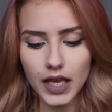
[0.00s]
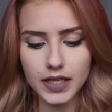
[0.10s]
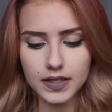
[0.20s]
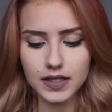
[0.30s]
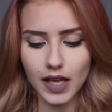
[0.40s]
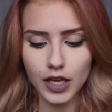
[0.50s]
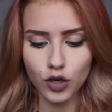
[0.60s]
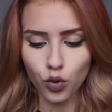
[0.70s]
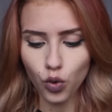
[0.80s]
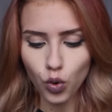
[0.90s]
It's a
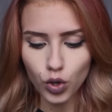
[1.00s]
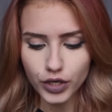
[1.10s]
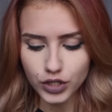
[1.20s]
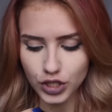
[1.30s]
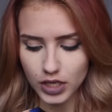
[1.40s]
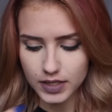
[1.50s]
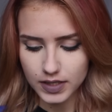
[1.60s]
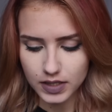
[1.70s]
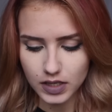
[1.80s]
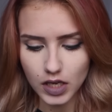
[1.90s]

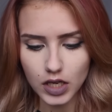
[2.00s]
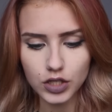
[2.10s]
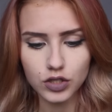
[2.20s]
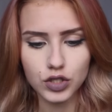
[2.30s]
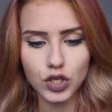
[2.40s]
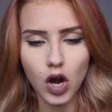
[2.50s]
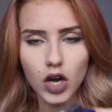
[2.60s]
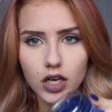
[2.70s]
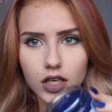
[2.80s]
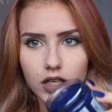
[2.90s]
gorgeous,
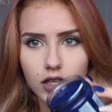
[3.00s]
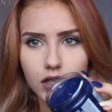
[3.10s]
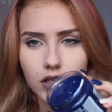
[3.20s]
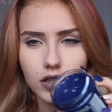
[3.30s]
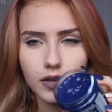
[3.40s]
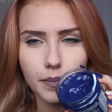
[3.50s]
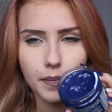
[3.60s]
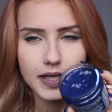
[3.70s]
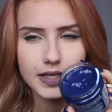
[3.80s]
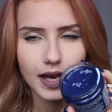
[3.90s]
dark,
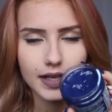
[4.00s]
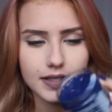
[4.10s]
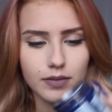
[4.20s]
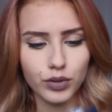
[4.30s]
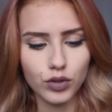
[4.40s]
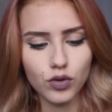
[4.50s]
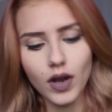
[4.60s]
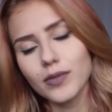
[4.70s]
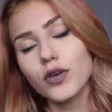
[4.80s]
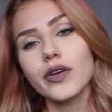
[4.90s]
midnighty
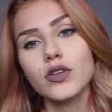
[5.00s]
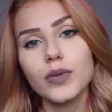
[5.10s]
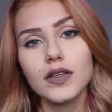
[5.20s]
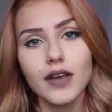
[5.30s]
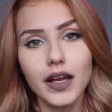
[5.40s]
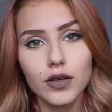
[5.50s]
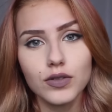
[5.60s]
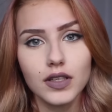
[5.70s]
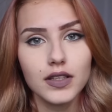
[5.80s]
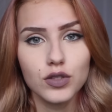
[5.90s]
blue. I'm going to be
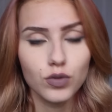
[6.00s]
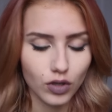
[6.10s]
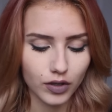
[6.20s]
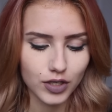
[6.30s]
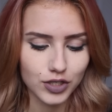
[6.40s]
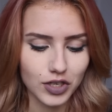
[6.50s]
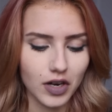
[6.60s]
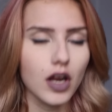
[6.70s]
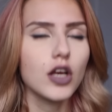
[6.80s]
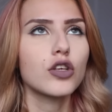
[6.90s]
diluting this with
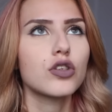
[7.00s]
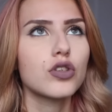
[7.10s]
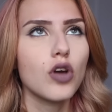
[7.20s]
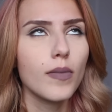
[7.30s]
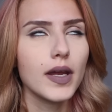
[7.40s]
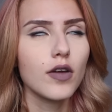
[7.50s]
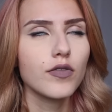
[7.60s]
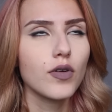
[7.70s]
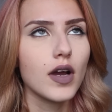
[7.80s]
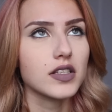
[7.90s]
conditioner. So many
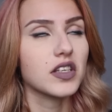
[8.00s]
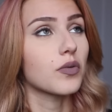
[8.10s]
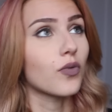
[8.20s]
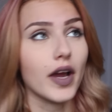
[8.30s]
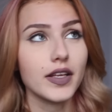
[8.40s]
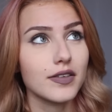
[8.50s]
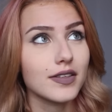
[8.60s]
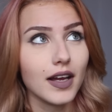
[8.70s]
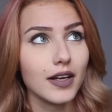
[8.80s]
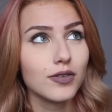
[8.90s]
of you ask, why do
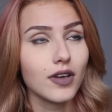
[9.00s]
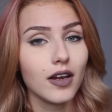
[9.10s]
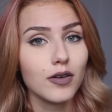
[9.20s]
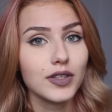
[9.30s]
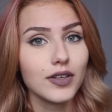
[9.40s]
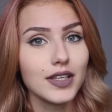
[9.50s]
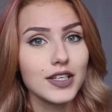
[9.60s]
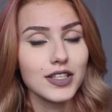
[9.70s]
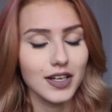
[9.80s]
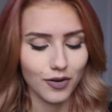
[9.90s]
you dilute color with
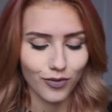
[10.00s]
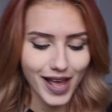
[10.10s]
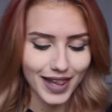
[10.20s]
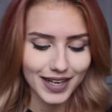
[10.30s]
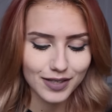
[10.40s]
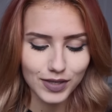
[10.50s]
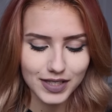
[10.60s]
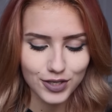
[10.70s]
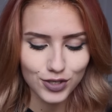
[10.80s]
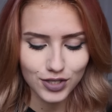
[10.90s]
conditioner? Well, let me
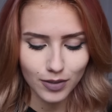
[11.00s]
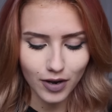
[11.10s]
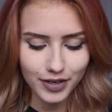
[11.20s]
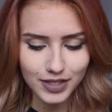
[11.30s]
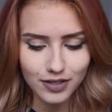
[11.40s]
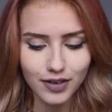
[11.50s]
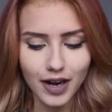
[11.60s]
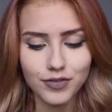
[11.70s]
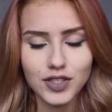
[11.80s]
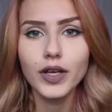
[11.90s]
teach you some arts and
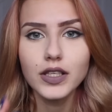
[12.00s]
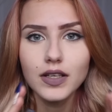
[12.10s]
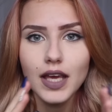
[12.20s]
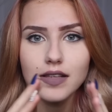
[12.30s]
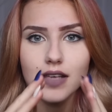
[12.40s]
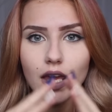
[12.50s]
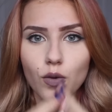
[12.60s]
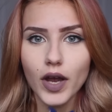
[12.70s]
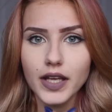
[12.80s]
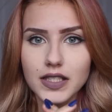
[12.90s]
crafts. When you get
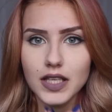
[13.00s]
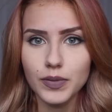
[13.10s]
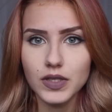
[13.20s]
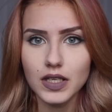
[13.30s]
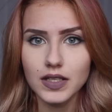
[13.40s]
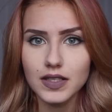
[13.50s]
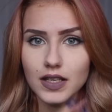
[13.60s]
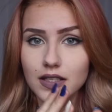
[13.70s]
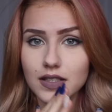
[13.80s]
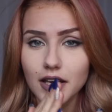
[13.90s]
a white substance,
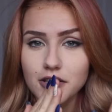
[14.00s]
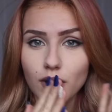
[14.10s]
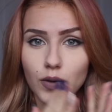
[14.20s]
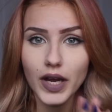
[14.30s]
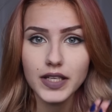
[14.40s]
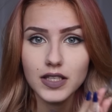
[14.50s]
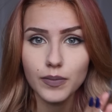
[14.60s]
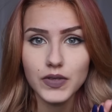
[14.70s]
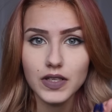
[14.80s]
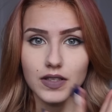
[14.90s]
in this case my white
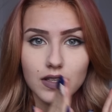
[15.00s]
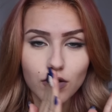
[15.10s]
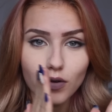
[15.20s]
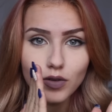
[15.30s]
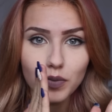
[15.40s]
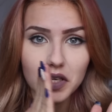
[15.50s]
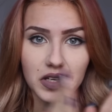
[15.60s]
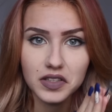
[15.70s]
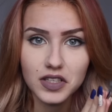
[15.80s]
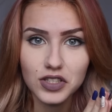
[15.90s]
substance is going to be
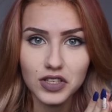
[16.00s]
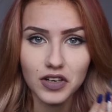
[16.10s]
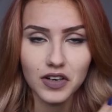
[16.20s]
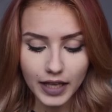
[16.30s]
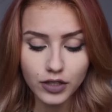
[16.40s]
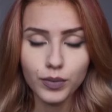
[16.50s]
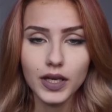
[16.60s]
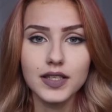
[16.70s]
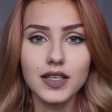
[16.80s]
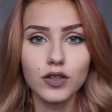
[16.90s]
conditioner, and you
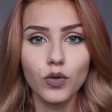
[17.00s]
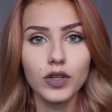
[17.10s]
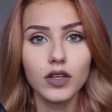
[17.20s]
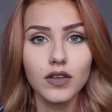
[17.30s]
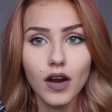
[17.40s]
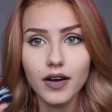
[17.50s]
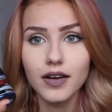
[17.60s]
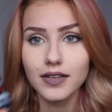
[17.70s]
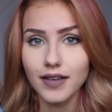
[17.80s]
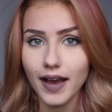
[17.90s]
mix it with a
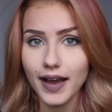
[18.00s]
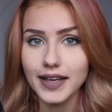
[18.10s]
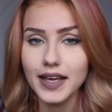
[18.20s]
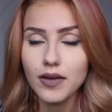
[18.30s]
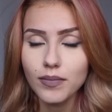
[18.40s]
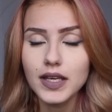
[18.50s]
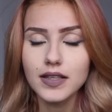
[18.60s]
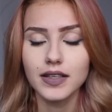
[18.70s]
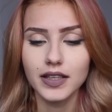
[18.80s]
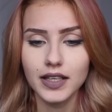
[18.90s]
darker dye,
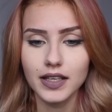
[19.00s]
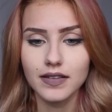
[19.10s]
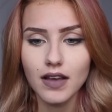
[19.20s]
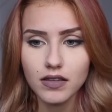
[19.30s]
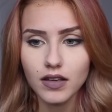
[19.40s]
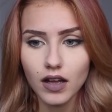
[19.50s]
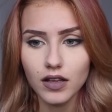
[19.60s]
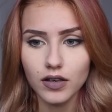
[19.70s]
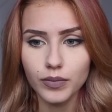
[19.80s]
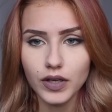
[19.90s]
immediately that
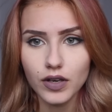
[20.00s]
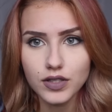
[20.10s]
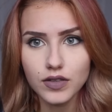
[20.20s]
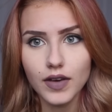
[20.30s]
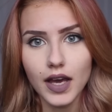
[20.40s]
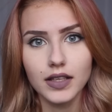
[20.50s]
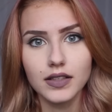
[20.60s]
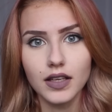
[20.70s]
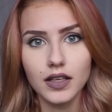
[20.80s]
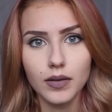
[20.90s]
color, because you've
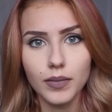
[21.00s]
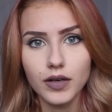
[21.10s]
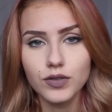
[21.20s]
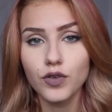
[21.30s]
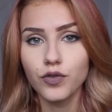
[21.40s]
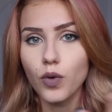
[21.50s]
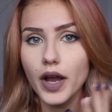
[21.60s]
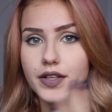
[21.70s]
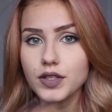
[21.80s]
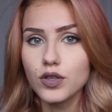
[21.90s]
added an amount of
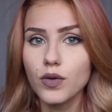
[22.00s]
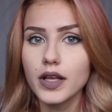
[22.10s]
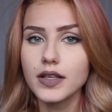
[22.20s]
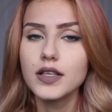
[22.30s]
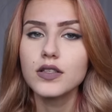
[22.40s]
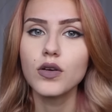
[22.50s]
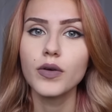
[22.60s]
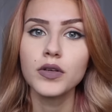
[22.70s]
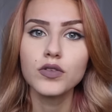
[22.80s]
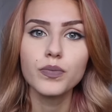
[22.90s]
white to it, is
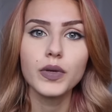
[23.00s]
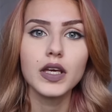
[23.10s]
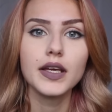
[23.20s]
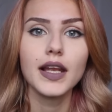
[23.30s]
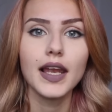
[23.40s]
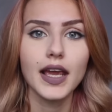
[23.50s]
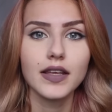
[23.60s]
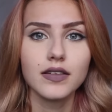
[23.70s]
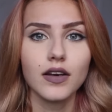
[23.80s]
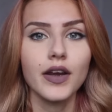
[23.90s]
going to be
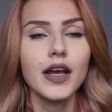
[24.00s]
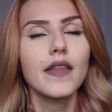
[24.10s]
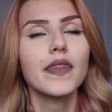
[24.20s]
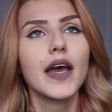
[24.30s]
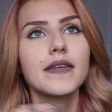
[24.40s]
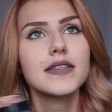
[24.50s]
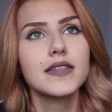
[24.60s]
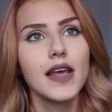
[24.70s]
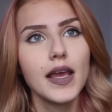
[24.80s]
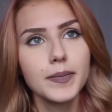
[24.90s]
lighter. That
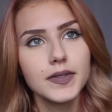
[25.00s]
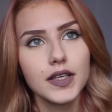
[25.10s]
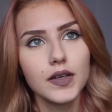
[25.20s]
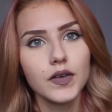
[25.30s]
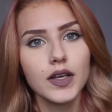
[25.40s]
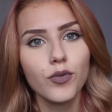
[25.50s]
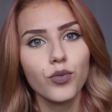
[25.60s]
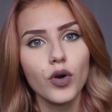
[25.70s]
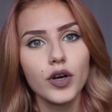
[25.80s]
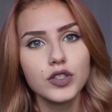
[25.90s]
same theory
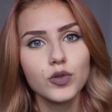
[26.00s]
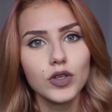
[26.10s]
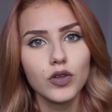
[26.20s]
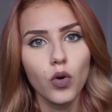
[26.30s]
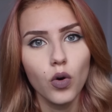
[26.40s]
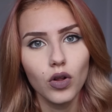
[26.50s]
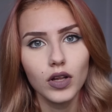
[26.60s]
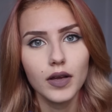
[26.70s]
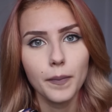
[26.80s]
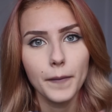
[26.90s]
works with
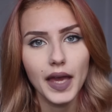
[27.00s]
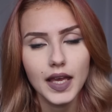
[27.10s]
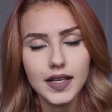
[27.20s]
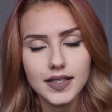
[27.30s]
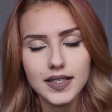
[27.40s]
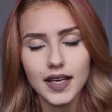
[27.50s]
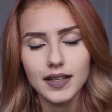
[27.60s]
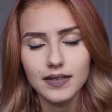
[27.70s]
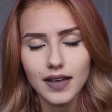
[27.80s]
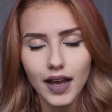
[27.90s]
all paints
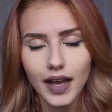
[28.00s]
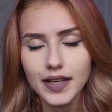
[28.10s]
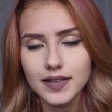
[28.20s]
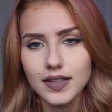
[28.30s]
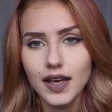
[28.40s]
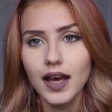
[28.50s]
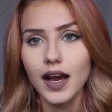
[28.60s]
and dyes.